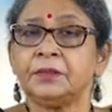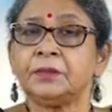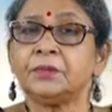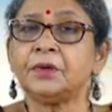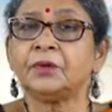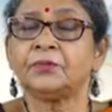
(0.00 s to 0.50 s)

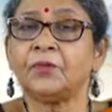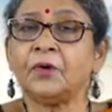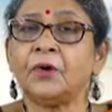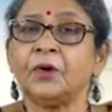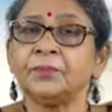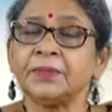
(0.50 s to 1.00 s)
into a
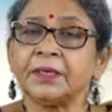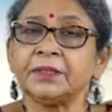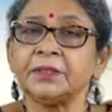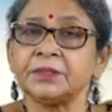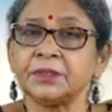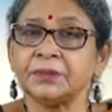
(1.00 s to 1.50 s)
form
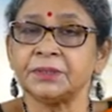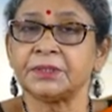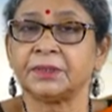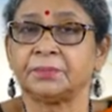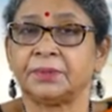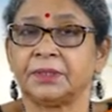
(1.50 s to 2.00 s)
that is
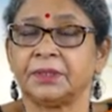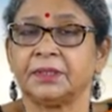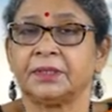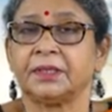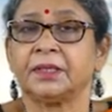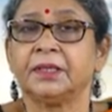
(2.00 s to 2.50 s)

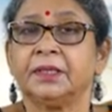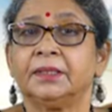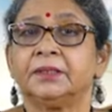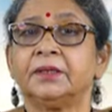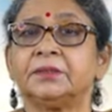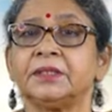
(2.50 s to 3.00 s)
usable.
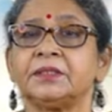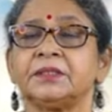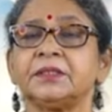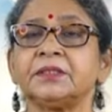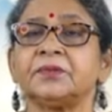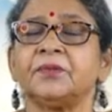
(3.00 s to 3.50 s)
Now,
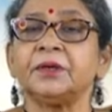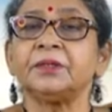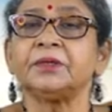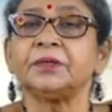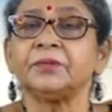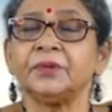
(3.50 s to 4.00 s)
this is
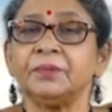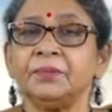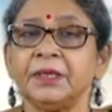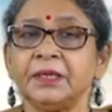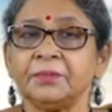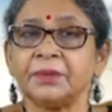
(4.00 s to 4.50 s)
what
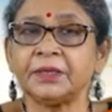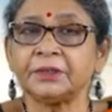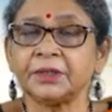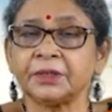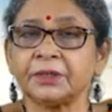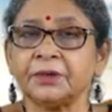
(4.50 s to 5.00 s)
we mean
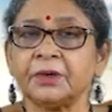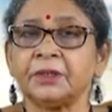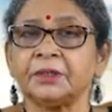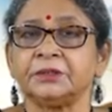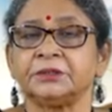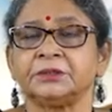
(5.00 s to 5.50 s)
by
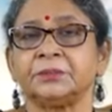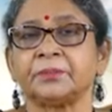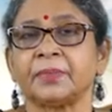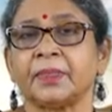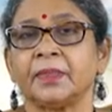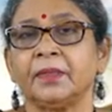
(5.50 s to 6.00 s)
technology.